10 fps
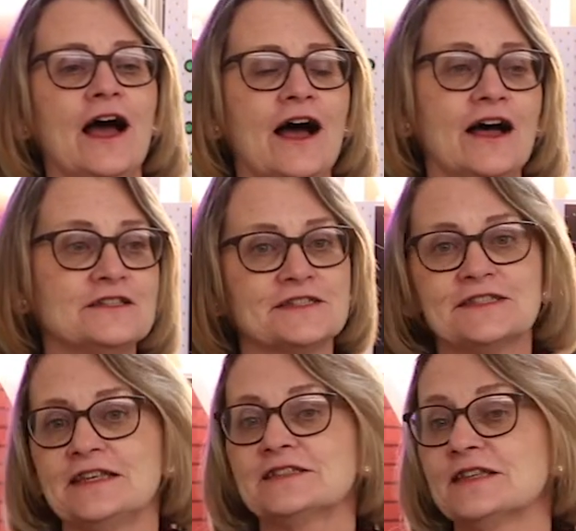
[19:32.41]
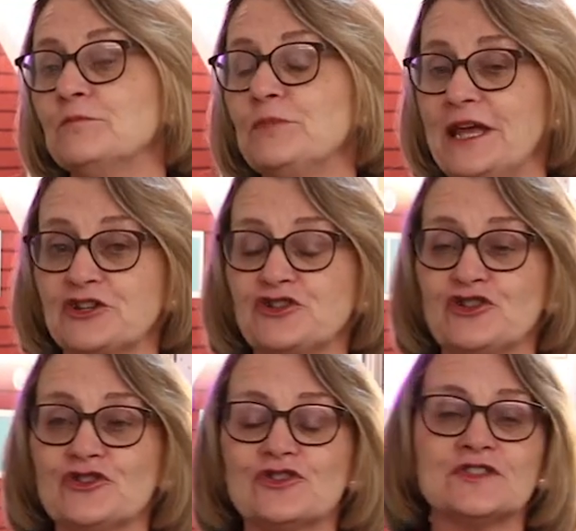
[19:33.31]
to see some
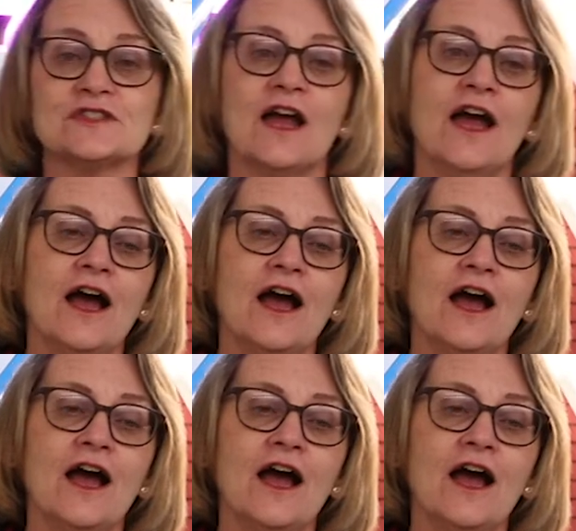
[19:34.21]
pictures